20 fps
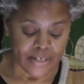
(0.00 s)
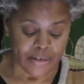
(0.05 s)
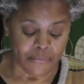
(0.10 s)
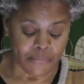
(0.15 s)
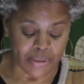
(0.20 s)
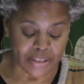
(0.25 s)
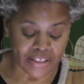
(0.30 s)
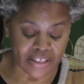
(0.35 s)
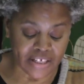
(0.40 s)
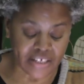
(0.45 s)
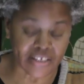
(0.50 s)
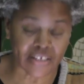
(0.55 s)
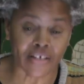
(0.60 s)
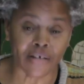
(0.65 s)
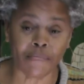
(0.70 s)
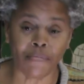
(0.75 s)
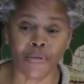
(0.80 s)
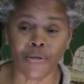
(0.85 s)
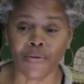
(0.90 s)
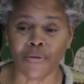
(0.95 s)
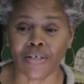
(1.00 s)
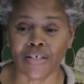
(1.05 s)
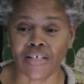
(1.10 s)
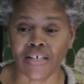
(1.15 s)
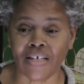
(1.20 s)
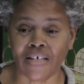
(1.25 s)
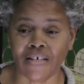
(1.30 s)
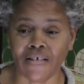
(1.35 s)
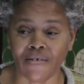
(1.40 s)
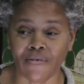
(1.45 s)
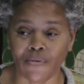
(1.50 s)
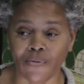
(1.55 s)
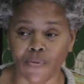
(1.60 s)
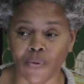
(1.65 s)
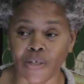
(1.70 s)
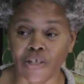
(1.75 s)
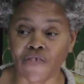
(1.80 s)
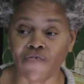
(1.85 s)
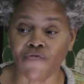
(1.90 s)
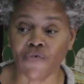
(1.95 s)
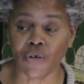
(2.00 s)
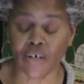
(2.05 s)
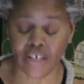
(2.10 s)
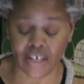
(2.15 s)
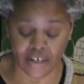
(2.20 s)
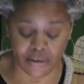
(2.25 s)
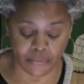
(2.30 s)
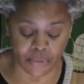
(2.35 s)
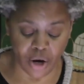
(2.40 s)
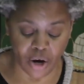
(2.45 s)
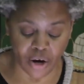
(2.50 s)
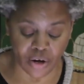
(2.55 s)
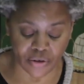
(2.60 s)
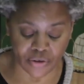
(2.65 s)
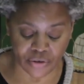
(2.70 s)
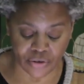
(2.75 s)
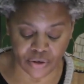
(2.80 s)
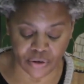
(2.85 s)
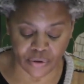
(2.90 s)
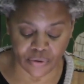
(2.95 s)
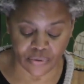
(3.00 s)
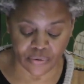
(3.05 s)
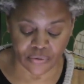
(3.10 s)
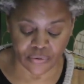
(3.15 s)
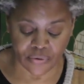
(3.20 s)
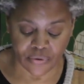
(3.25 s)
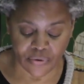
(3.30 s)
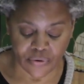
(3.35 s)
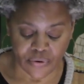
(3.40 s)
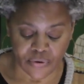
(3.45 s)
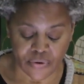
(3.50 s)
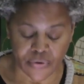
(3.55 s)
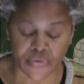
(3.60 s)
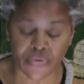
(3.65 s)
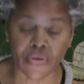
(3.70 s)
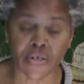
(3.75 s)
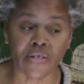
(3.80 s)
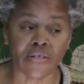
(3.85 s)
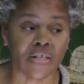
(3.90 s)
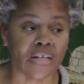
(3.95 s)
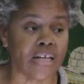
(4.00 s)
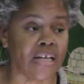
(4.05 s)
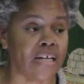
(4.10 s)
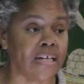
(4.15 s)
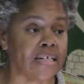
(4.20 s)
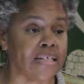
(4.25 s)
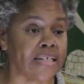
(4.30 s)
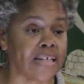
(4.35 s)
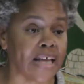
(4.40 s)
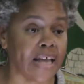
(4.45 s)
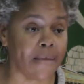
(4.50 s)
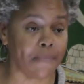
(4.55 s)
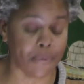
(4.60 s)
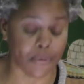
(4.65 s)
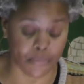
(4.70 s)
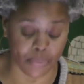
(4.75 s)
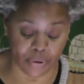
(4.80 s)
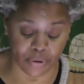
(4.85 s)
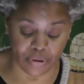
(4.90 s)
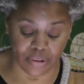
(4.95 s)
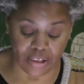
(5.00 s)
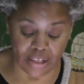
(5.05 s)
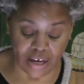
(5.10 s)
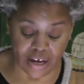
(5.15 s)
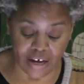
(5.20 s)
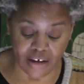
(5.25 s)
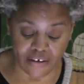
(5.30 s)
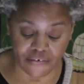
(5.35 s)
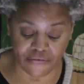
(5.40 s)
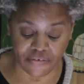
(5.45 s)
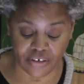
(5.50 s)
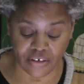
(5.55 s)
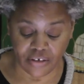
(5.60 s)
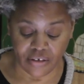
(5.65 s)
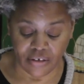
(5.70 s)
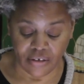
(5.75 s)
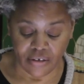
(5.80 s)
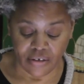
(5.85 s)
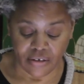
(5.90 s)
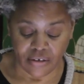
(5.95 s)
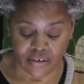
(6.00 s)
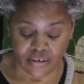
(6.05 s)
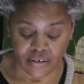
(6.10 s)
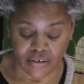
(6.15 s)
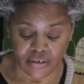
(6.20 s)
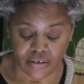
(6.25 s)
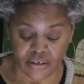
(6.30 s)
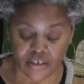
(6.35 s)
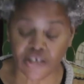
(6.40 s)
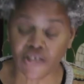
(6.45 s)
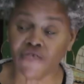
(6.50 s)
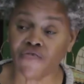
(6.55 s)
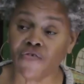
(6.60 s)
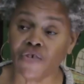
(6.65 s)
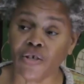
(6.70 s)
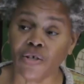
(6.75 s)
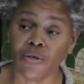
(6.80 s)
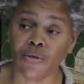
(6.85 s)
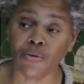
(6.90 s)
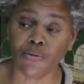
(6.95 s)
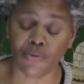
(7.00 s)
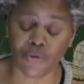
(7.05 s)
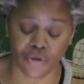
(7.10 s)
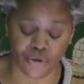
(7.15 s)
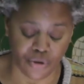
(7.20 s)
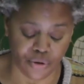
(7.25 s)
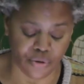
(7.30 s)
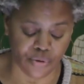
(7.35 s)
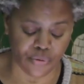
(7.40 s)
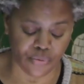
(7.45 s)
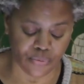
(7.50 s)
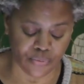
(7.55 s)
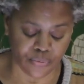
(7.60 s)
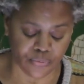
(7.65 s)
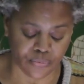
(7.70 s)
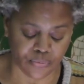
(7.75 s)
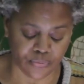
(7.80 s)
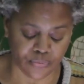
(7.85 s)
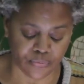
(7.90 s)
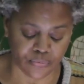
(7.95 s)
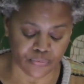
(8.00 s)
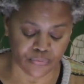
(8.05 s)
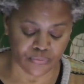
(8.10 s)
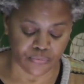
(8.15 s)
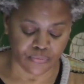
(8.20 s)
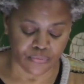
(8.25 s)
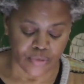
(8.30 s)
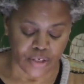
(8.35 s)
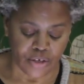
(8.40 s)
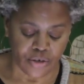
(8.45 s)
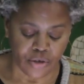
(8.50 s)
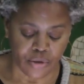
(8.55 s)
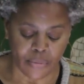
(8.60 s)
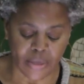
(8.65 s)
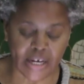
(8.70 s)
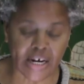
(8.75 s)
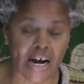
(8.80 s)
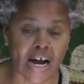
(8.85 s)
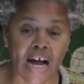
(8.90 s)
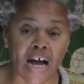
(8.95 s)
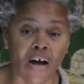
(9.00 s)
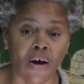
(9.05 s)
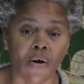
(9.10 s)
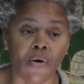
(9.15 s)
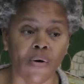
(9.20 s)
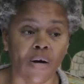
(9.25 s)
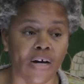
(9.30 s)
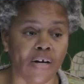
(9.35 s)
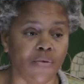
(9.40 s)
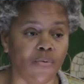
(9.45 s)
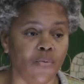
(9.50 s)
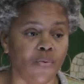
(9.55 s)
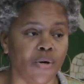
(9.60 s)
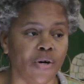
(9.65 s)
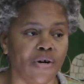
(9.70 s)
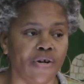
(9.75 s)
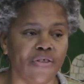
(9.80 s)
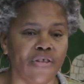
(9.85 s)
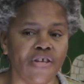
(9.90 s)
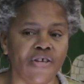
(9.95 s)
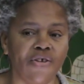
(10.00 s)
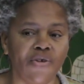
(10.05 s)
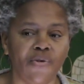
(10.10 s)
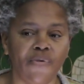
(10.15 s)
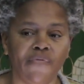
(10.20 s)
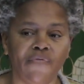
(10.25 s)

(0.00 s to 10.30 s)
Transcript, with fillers: But this community was for him also. This inescapable love is for you too. No matter how unworthy you